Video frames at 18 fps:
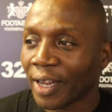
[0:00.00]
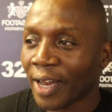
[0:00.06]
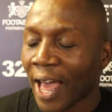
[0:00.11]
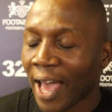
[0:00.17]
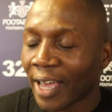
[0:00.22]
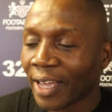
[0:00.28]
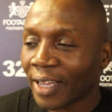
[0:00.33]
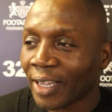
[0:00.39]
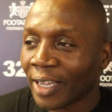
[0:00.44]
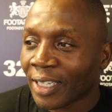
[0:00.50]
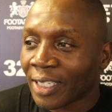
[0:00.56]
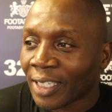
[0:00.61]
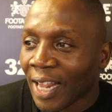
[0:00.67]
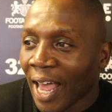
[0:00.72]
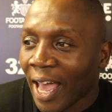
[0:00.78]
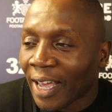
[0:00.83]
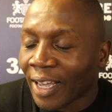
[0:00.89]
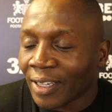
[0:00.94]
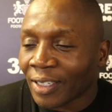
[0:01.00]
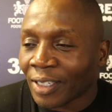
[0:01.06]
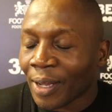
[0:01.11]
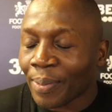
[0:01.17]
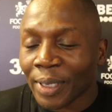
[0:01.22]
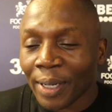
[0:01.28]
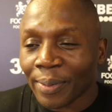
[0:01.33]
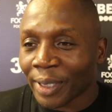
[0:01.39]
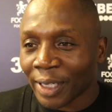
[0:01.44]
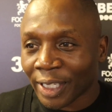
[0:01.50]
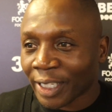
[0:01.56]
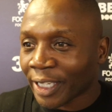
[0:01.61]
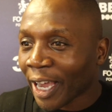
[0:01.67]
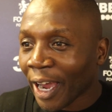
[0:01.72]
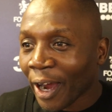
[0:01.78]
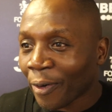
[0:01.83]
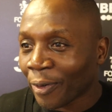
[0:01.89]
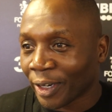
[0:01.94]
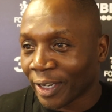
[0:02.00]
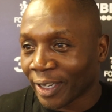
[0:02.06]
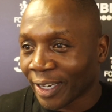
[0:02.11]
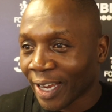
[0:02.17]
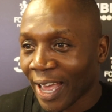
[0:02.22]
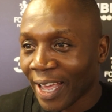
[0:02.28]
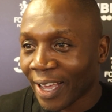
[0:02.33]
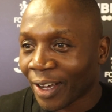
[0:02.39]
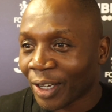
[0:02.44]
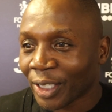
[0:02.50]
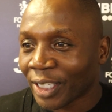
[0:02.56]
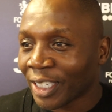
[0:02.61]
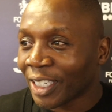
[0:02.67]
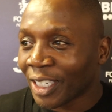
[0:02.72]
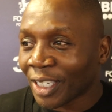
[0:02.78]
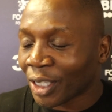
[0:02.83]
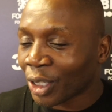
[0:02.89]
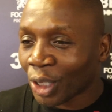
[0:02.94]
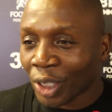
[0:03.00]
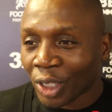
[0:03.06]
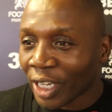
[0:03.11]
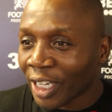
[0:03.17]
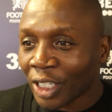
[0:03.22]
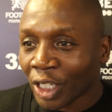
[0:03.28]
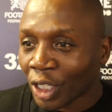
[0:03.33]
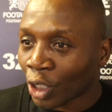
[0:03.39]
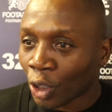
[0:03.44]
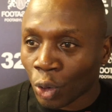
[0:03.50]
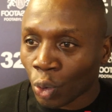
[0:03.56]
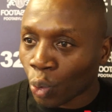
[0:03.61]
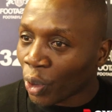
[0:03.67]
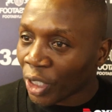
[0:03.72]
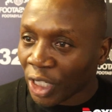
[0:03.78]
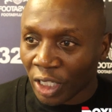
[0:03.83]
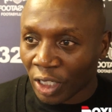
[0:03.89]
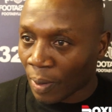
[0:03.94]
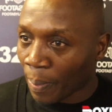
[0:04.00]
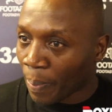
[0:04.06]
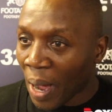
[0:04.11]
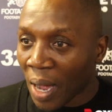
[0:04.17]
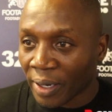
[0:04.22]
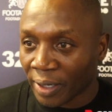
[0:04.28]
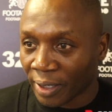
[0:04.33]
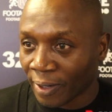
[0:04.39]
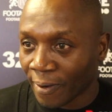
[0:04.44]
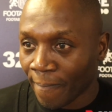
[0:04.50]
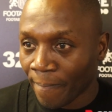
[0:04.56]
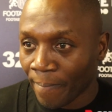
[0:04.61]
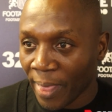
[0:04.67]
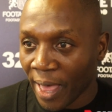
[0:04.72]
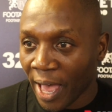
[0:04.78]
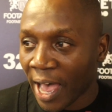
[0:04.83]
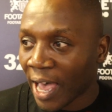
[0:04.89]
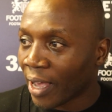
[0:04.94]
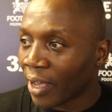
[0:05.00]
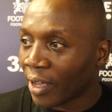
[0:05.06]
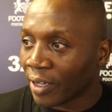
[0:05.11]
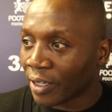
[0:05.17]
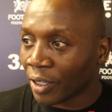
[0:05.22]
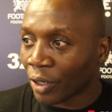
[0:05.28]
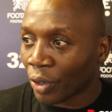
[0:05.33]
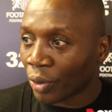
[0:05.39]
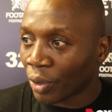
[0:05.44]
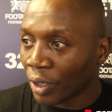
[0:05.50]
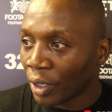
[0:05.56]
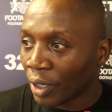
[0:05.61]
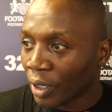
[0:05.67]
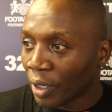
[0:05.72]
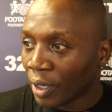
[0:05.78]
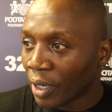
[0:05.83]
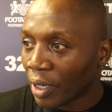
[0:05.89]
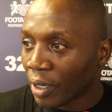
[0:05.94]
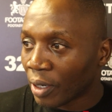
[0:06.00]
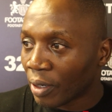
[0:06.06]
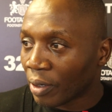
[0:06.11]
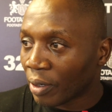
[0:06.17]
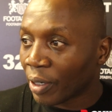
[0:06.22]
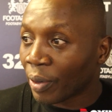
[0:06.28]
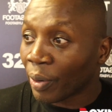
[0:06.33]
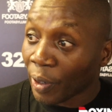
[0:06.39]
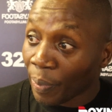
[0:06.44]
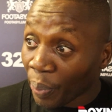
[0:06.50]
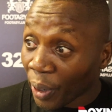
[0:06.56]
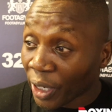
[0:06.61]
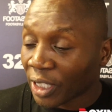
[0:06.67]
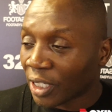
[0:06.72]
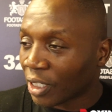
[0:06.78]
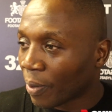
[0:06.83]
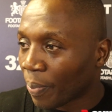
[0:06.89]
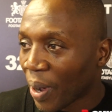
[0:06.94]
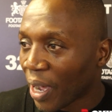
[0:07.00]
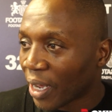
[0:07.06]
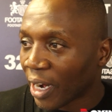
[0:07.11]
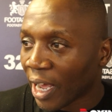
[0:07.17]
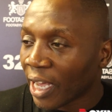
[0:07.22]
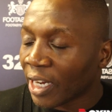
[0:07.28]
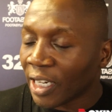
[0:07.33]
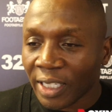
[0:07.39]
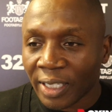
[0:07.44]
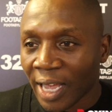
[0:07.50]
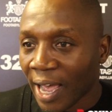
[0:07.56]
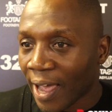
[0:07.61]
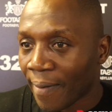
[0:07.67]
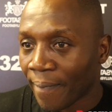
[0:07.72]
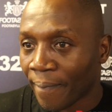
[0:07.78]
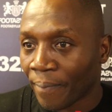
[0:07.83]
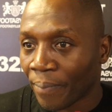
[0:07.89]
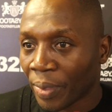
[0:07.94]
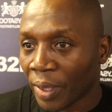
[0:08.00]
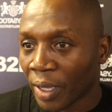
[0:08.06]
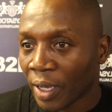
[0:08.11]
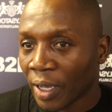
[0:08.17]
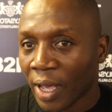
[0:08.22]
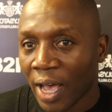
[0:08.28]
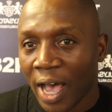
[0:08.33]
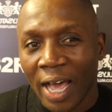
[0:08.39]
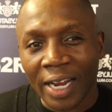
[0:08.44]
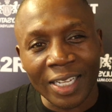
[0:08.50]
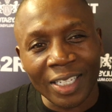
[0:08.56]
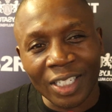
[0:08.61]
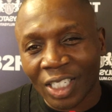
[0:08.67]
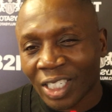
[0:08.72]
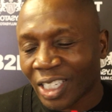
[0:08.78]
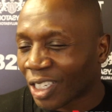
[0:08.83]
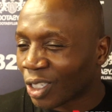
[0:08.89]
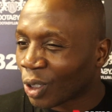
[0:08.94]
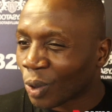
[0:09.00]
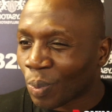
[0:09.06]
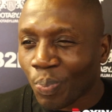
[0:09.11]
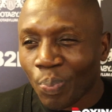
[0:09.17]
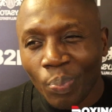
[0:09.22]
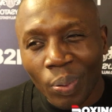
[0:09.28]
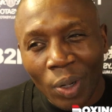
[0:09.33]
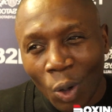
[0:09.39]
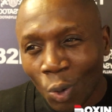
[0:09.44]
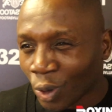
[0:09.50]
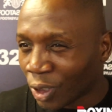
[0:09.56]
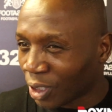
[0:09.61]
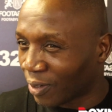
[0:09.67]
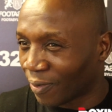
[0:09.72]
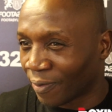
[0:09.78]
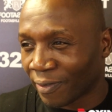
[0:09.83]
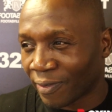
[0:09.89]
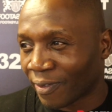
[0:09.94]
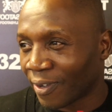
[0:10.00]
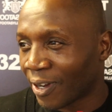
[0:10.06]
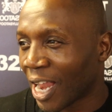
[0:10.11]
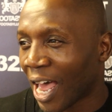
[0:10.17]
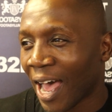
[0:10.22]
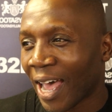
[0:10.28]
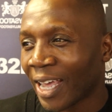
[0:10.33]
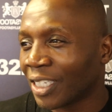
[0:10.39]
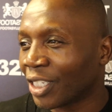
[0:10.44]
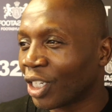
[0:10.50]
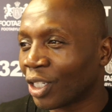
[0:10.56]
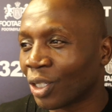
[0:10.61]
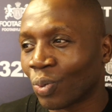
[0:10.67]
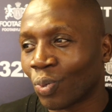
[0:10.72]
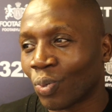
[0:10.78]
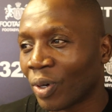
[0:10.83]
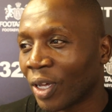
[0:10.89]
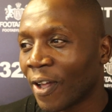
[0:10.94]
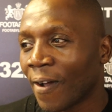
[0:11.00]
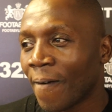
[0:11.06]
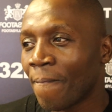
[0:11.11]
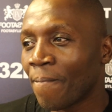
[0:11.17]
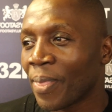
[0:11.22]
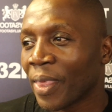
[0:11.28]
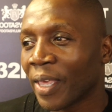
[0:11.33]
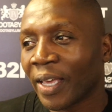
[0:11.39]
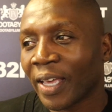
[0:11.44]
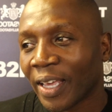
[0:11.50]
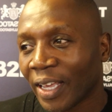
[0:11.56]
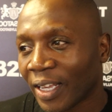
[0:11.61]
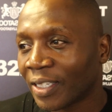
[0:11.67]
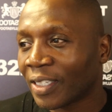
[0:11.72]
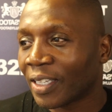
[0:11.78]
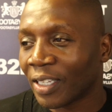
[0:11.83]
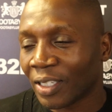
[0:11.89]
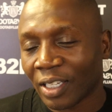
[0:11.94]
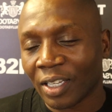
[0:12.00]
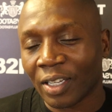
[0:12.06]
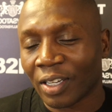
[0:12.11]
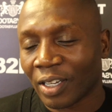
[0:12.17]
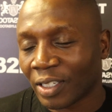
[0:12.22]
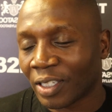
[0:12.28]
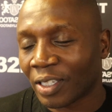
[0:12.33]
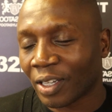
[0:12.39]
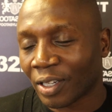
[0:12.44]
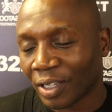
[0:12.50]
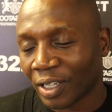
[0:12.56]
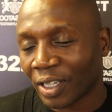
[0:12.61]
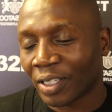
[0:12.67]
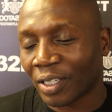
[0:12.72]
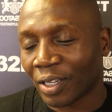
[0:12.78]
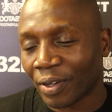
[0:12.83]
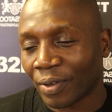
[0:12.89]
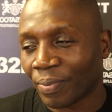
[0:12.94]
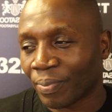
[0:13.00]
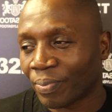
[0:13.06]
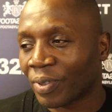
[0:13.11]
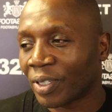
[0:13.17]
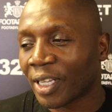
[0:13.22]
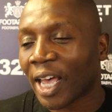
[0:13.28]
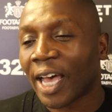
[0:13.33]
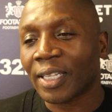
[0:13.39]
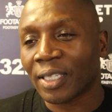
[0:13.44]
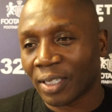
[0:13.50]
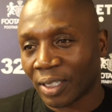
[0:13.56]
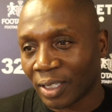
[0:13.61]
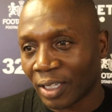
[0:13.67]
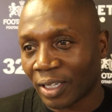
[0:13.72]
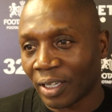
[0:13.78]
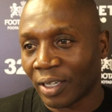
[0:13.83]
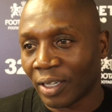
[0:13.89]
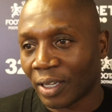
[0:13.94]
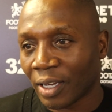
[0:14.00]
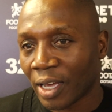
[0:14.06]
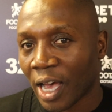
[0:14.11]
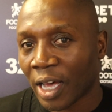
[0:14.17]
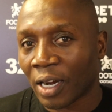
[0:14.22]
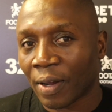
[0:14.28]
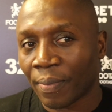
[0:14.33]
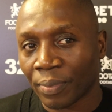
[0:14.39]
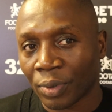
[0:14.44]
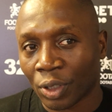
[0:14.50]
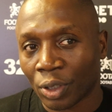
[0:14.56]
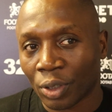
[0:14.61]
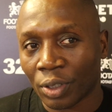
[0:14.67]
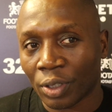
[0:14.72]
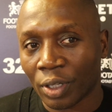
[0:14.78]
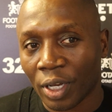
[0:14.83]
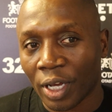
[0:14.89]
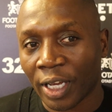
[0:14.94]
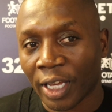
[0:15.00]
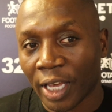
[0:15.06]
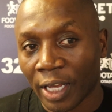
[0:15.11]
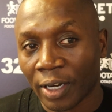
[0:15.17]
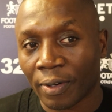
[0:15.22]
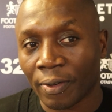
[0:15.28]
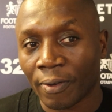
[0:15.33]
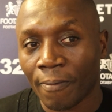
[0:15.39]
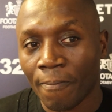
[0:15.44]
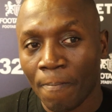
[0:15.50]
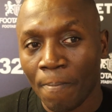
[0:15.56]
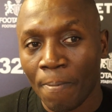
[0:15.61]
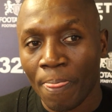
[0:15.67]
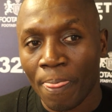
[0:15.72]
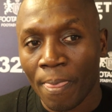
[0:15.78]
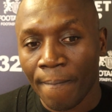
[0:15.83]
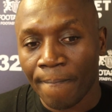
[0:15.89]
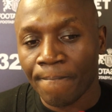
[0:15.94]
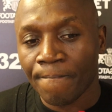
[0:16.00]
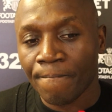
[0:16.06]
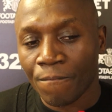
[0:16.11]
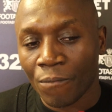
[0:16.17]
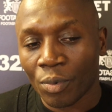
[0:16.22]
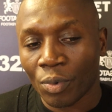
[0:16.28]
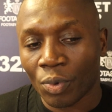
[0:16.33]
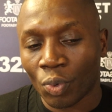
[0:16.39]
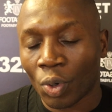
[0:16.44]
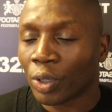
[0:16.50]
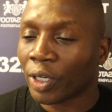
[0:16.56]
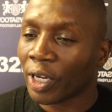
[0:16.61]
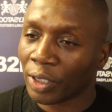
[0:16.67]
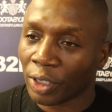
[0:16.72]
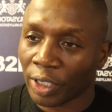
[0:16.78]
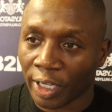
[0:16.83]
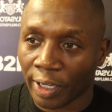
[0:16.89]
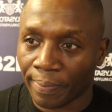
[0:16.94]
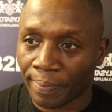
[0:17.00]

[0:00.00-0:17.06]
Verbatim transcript: Like it's like sometimes it's scary, like because he just he just switches a button at, uh, you know, he presses a button at any time, and he's just explosive. Like it's just it's it's a it's a it's a sight to see, and I'm again well done to